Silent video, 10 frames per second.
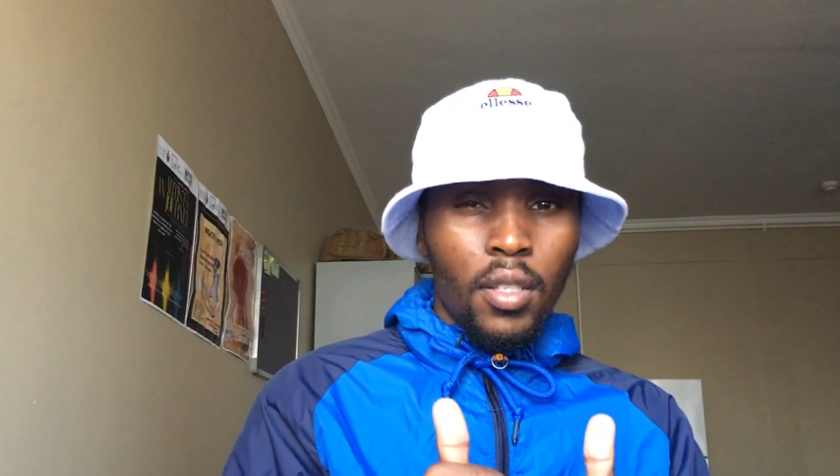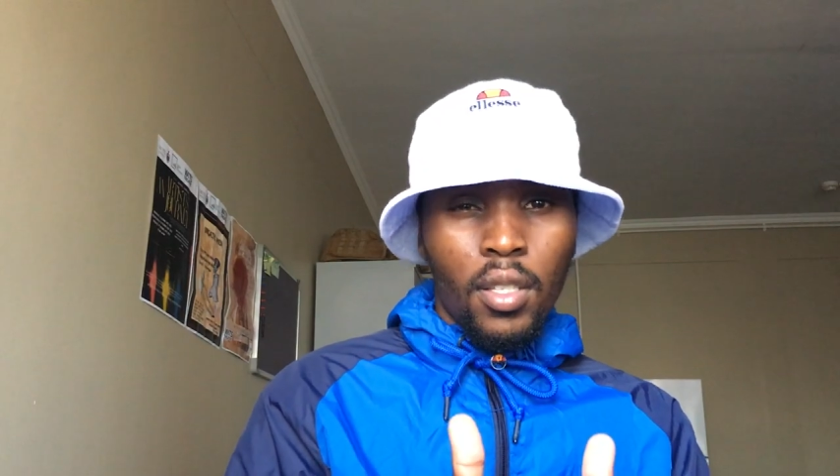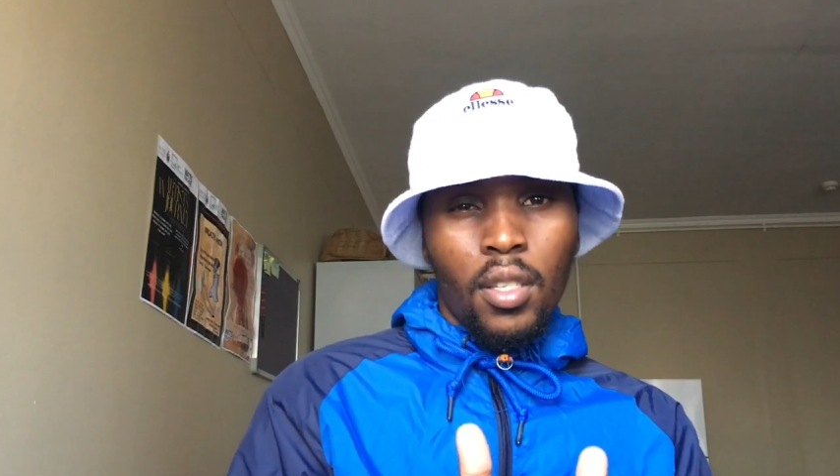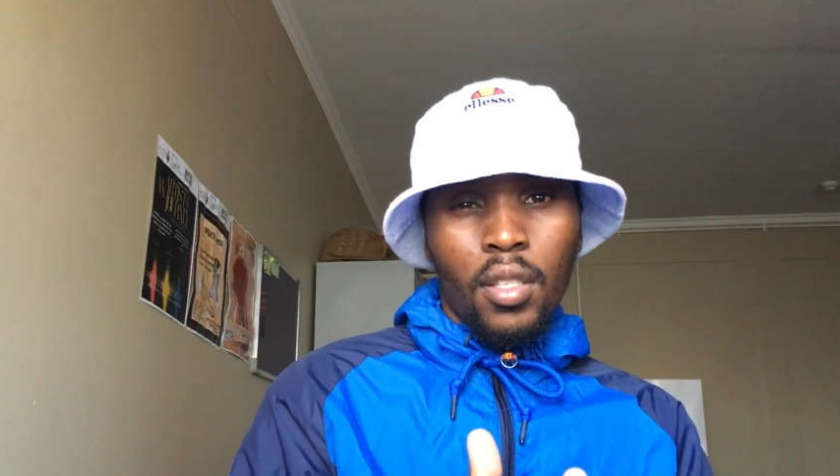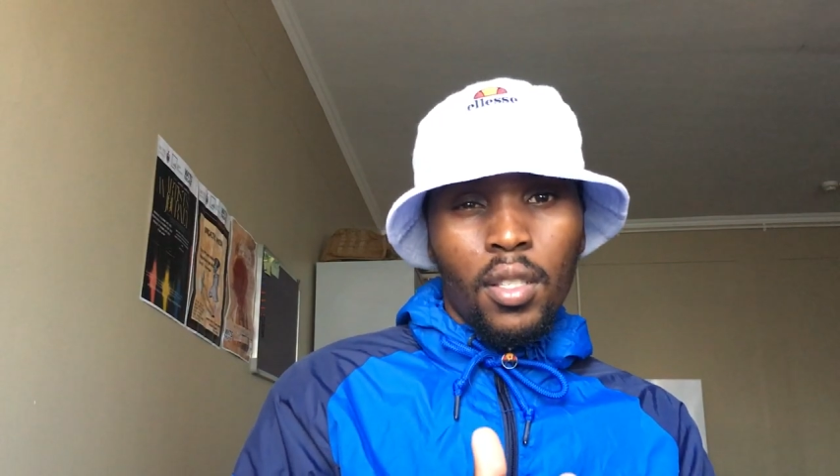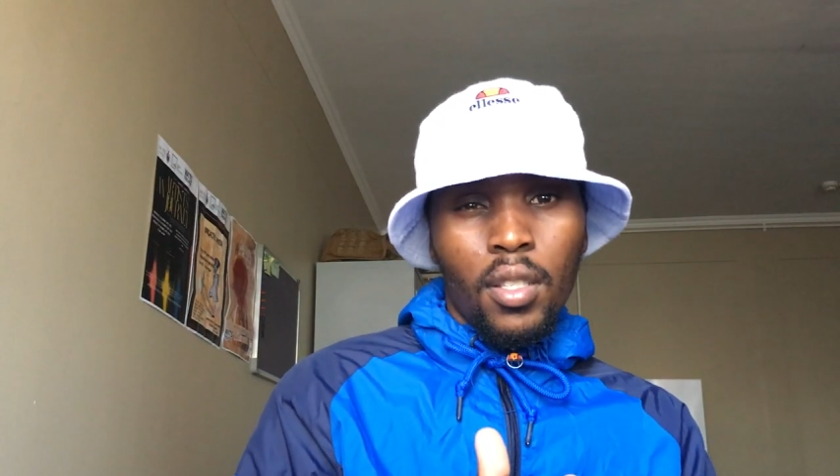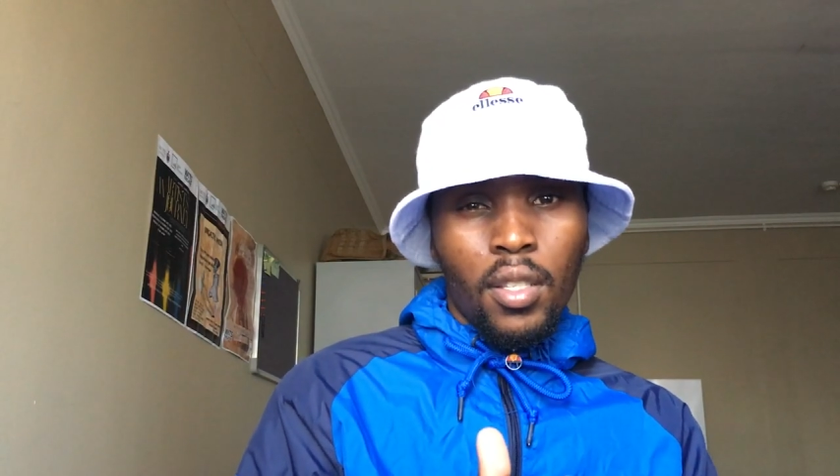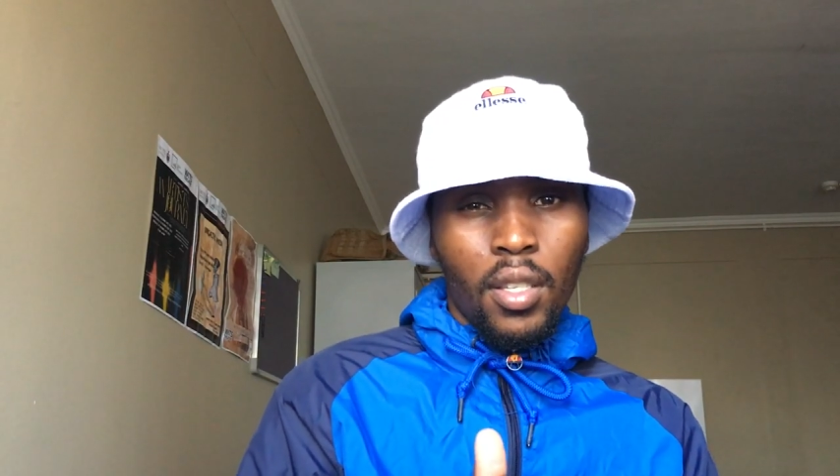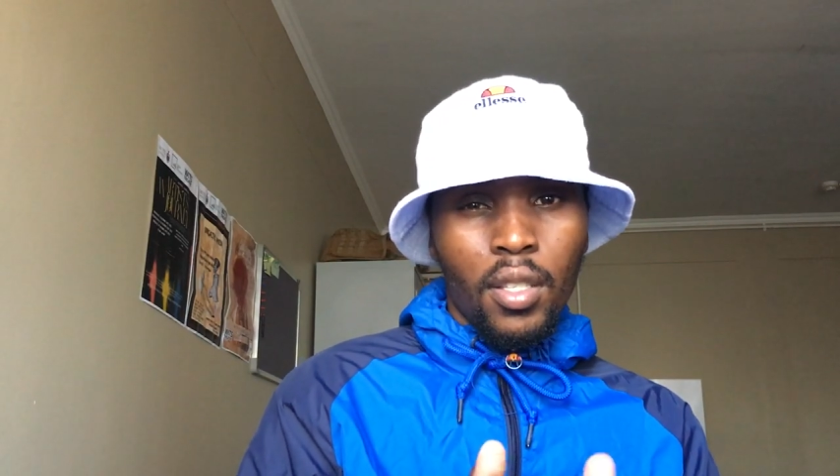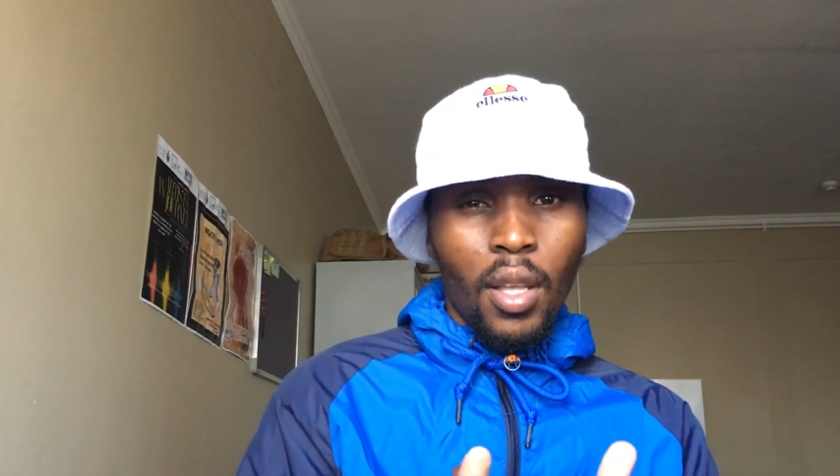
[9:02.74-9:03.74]

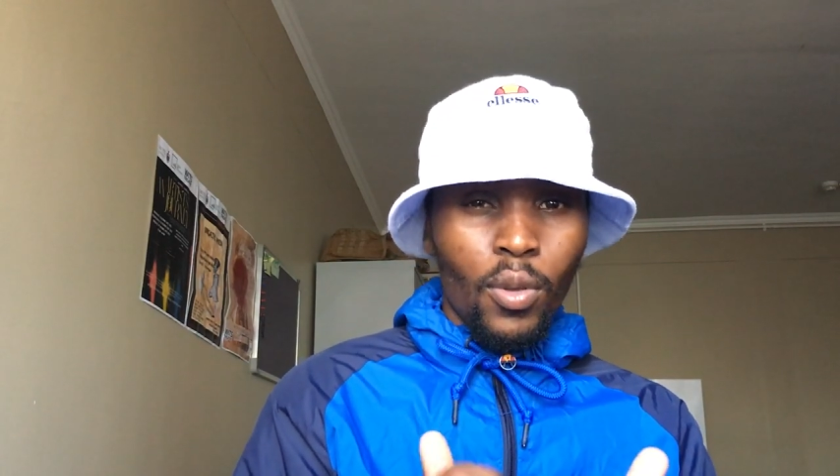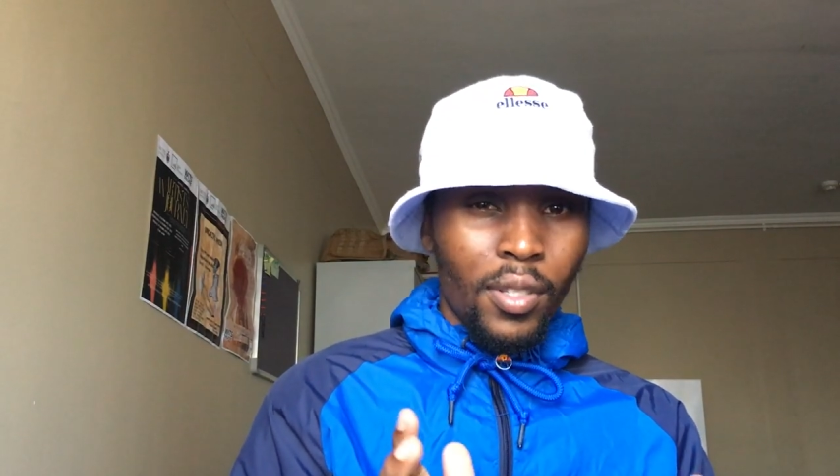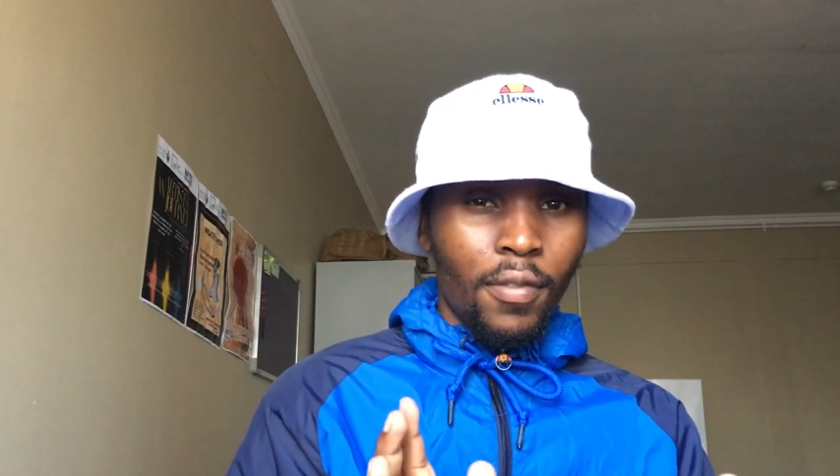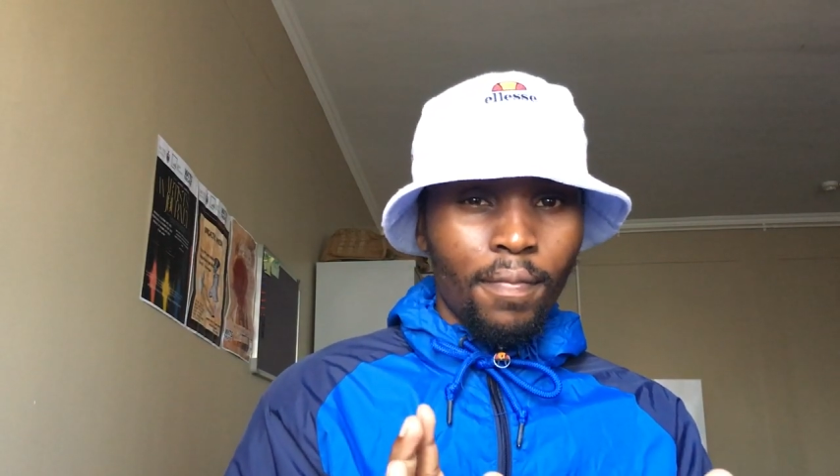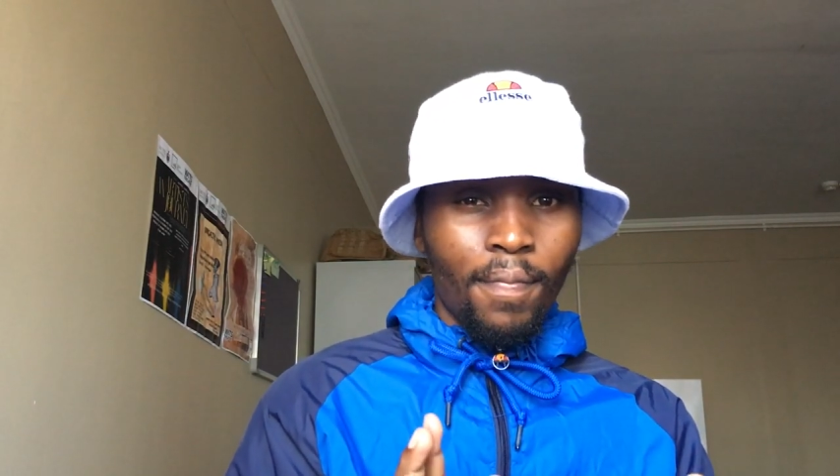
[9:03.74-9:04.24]
6,000.